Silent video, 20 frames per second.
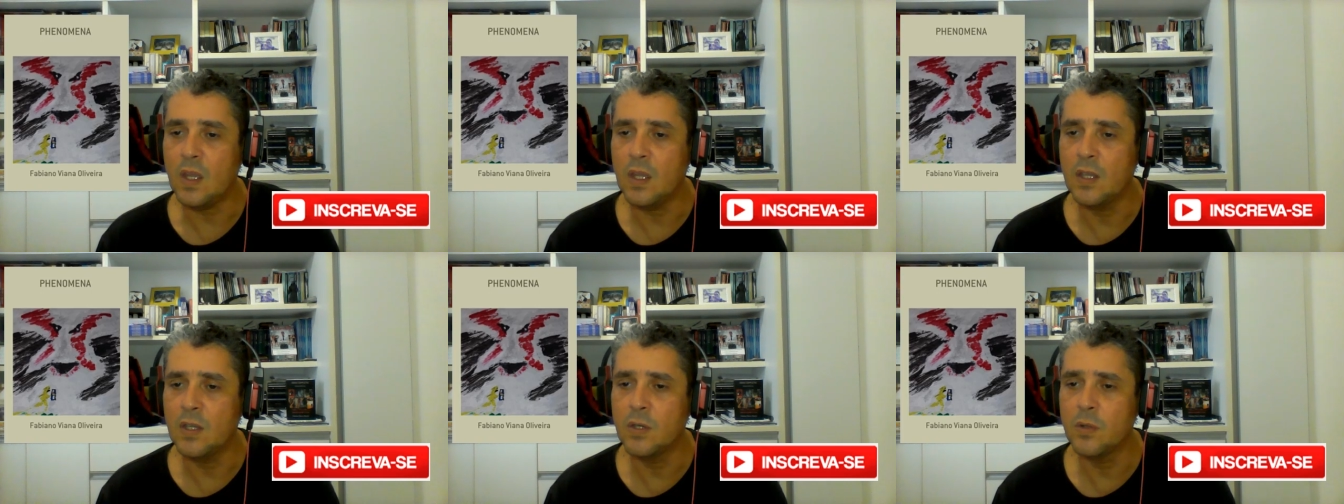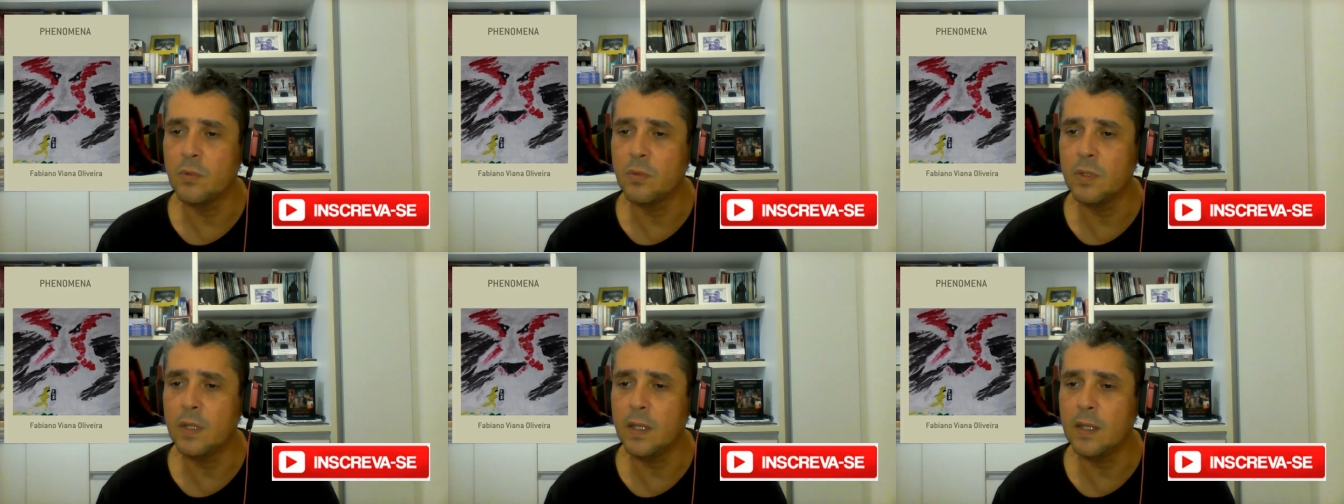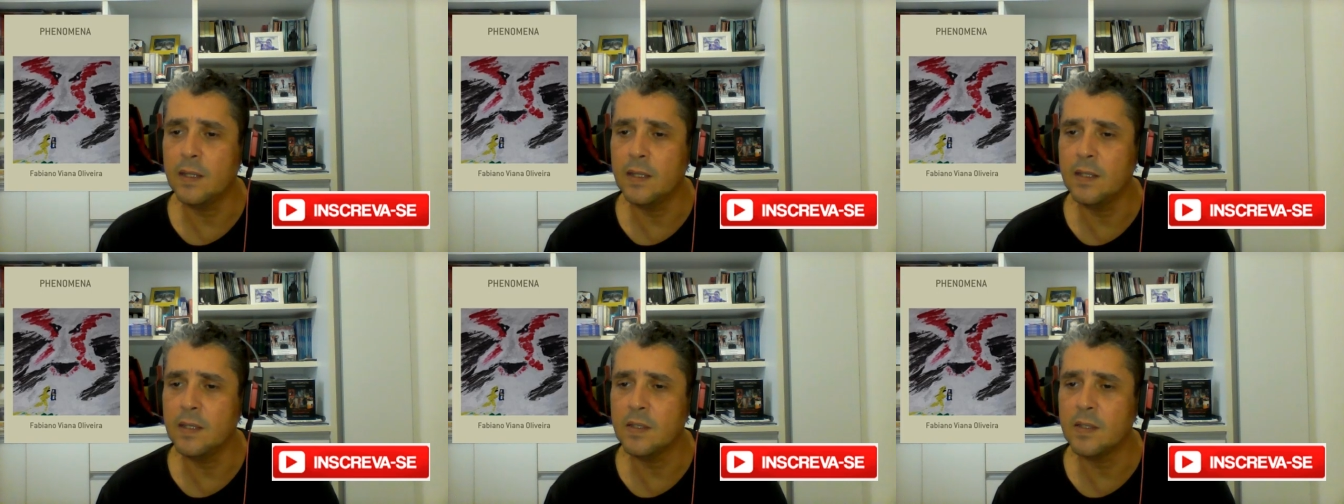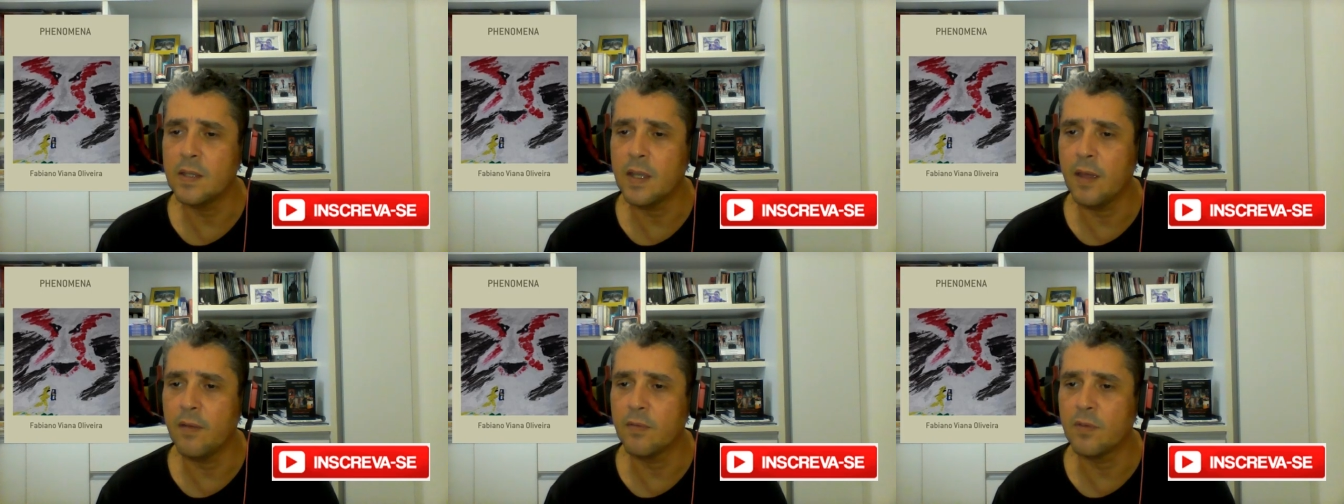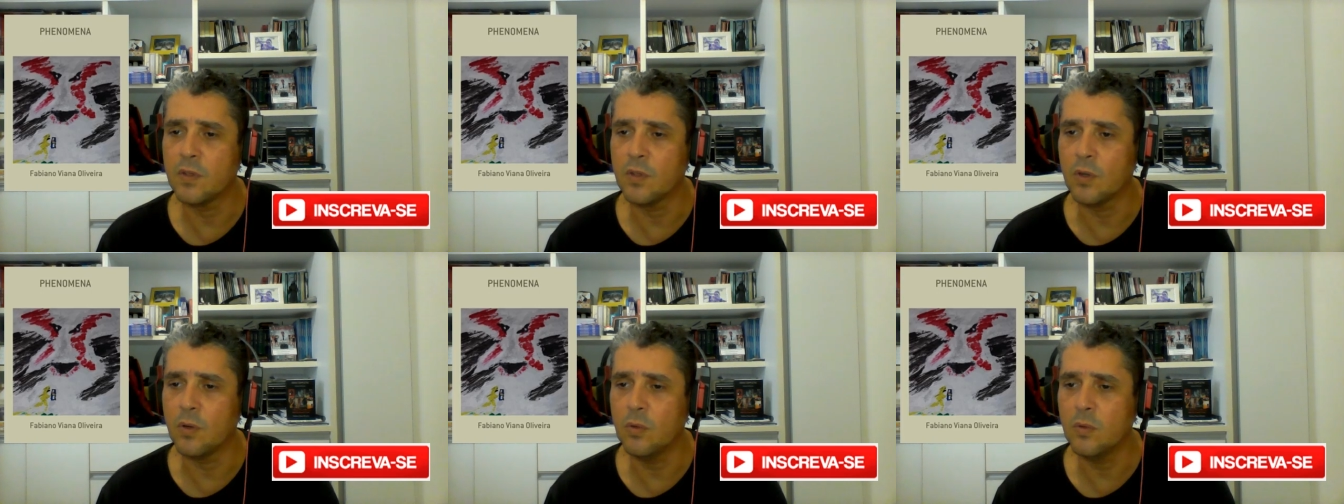She could at least have
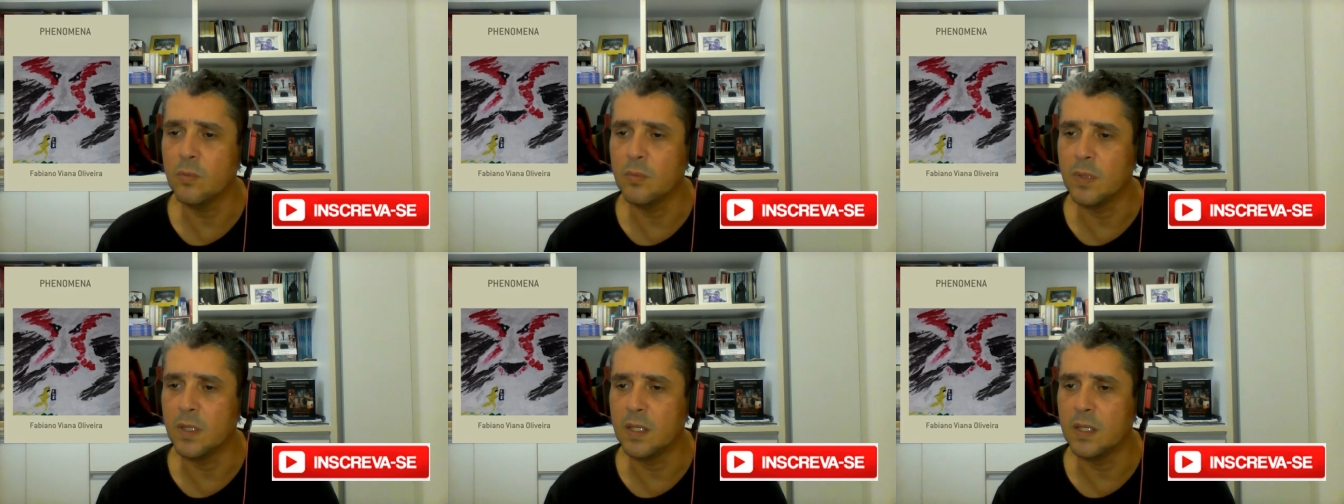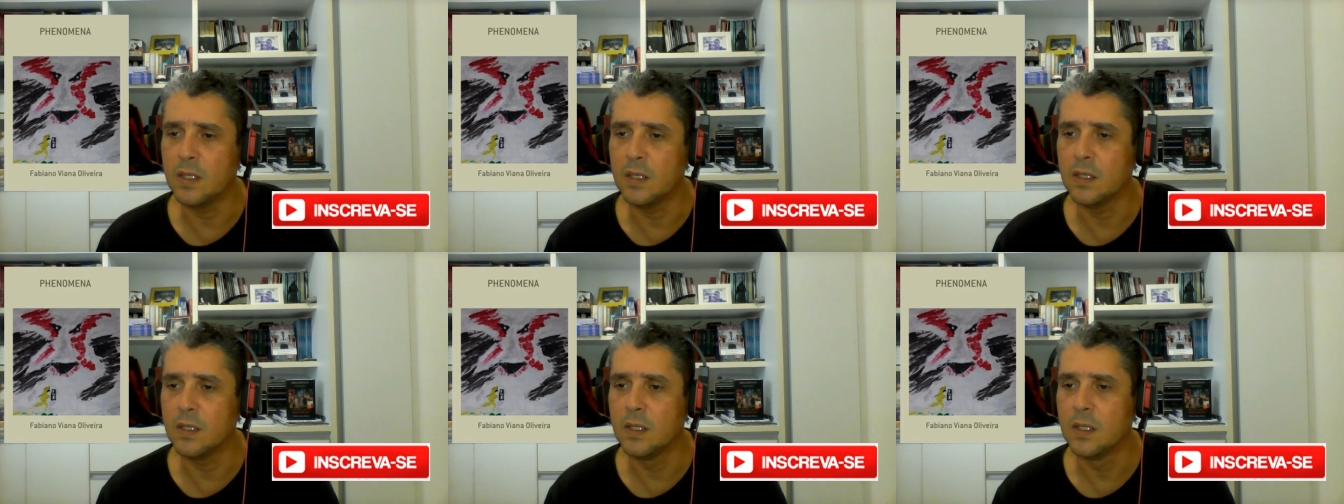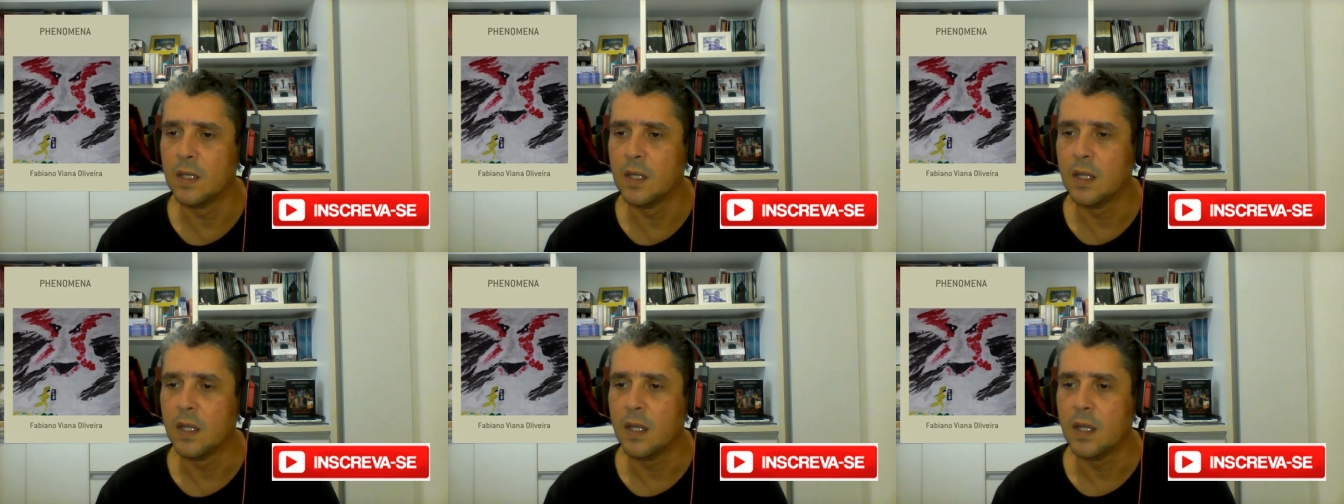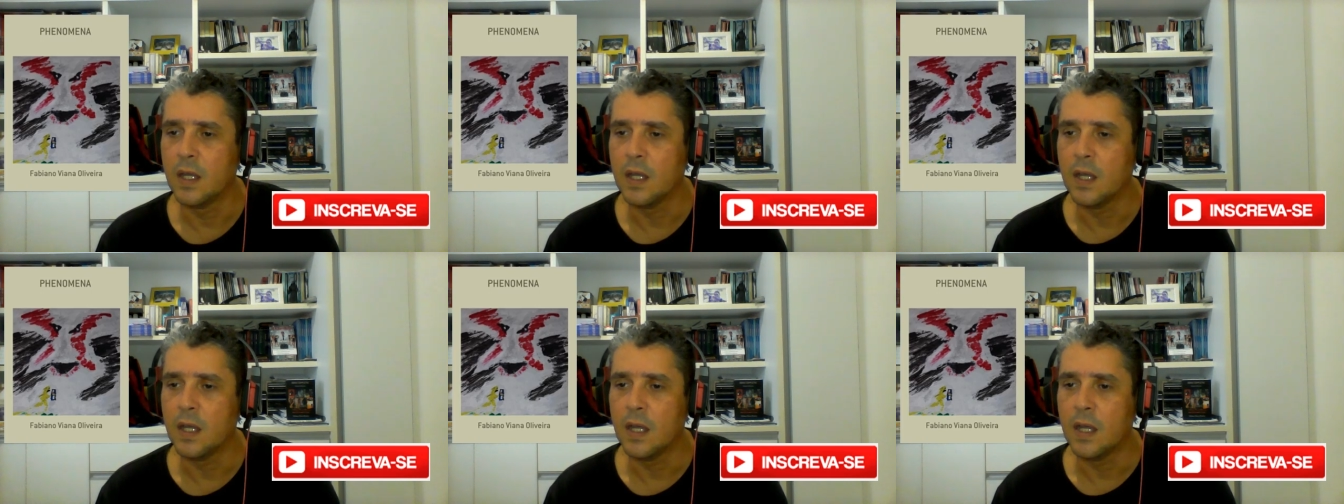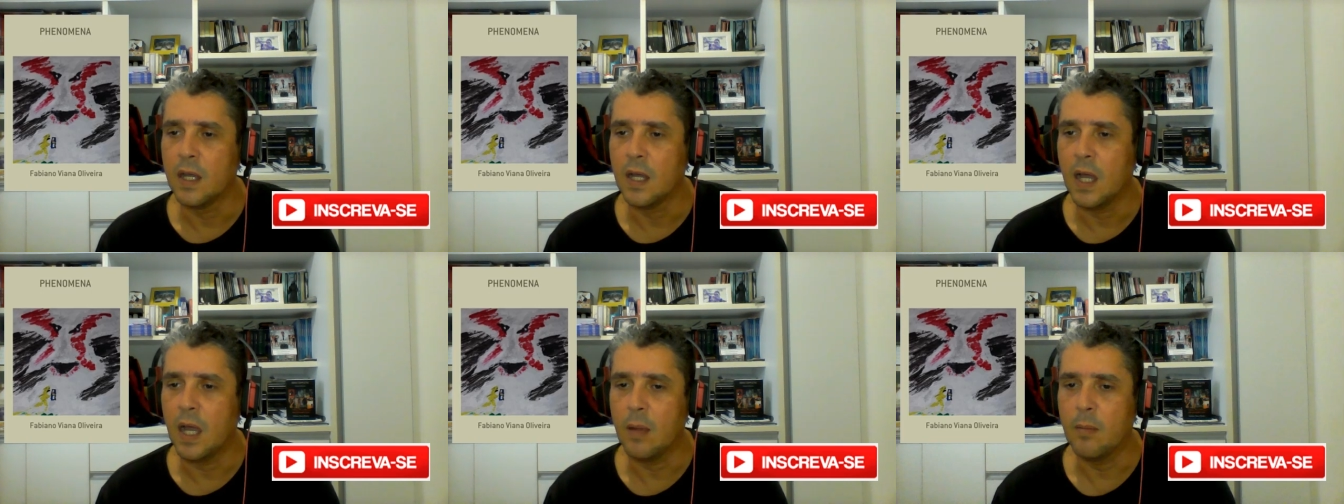told me.
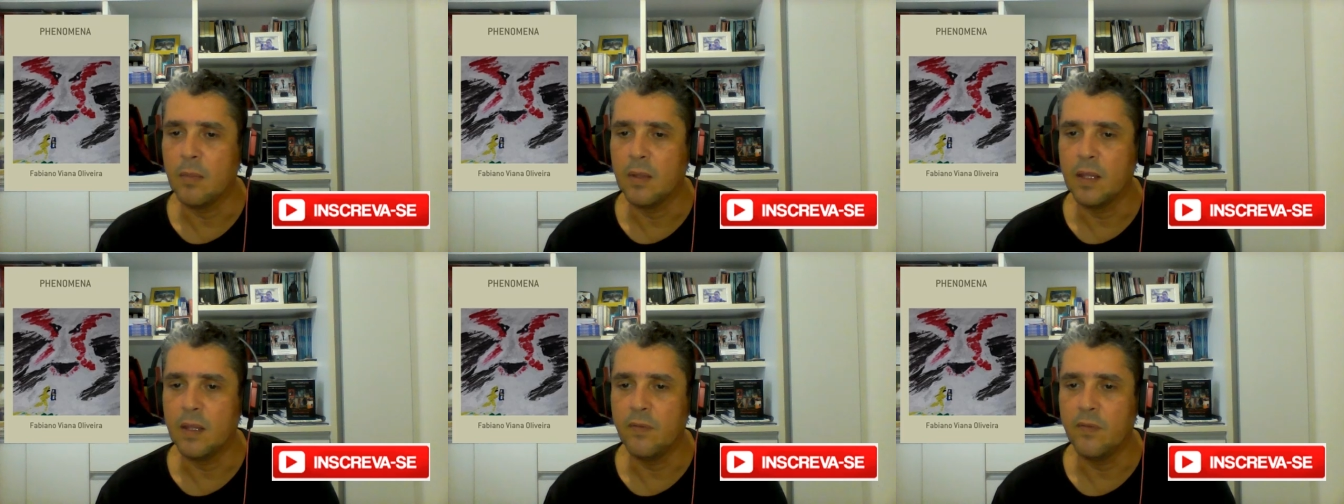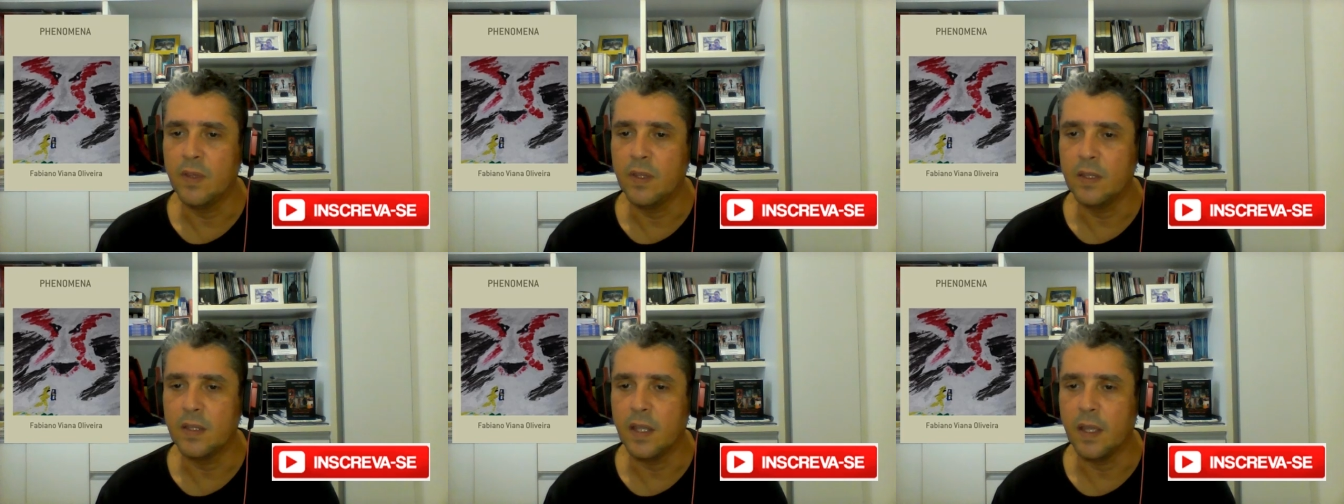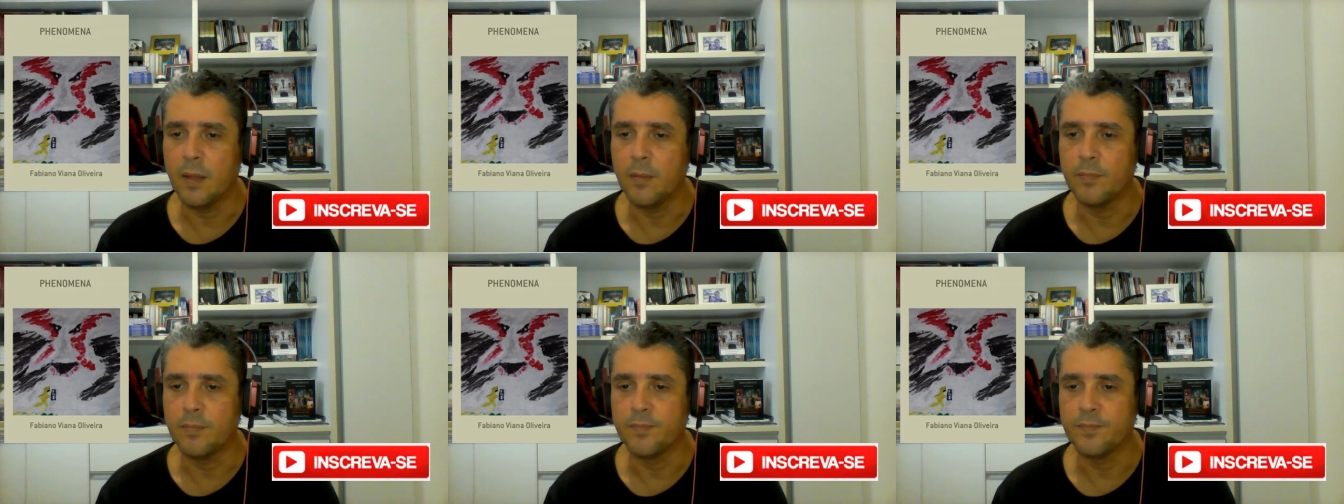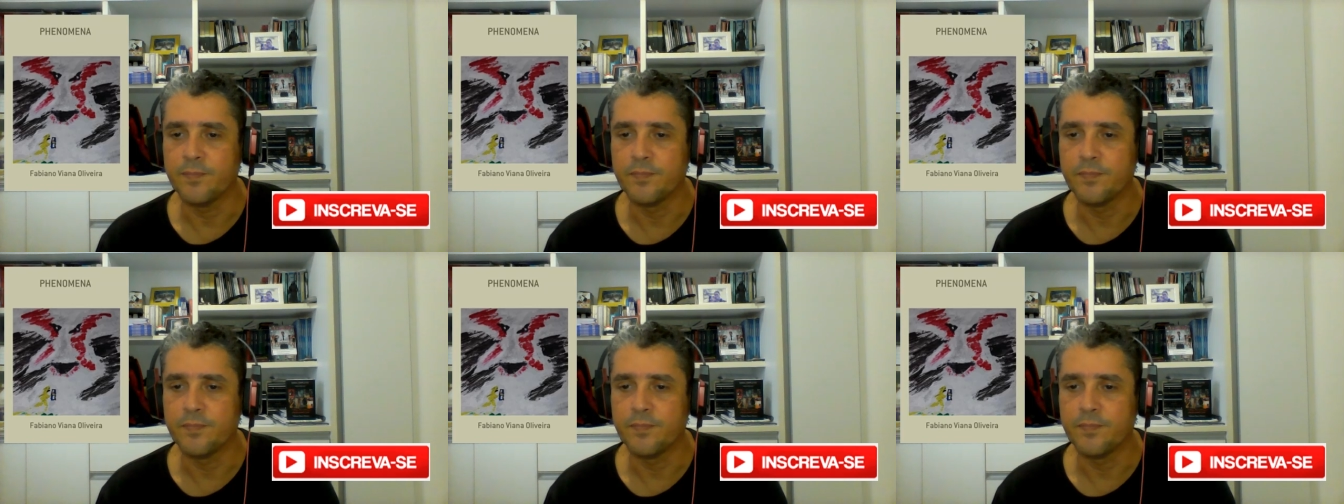I'm leaving then."